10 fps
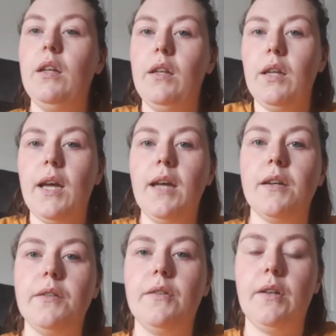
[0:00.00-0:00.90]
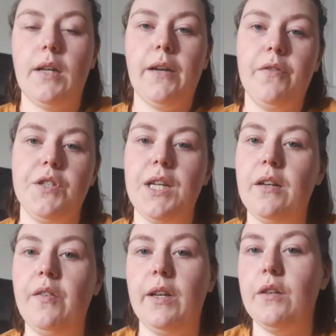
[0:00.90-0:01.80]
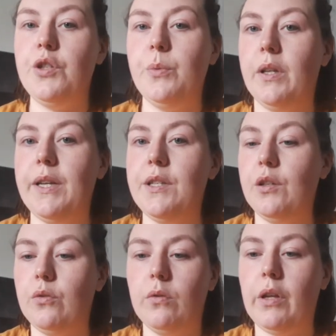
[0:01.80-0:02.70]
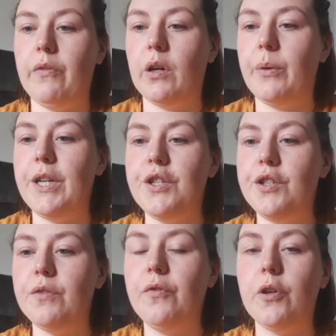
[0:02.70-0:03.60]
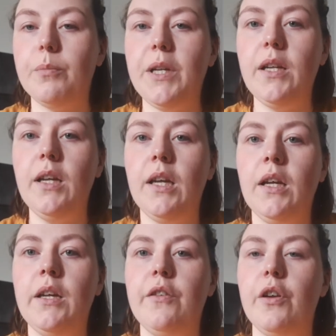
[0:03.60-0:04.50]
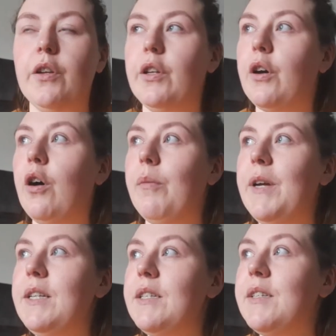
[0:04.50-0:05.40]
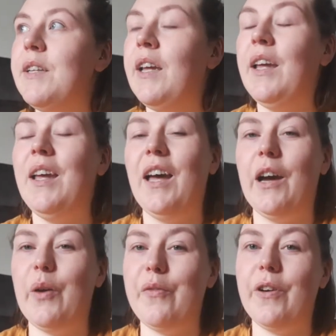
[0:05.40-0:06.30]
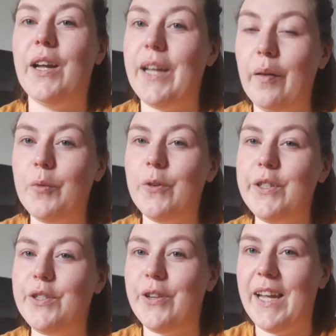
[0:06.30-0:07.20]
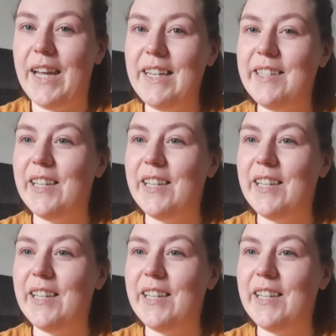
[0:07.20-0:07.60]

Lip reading: if there's anything else you would like to know, leave a question for me down in the comments. However, I am going to head.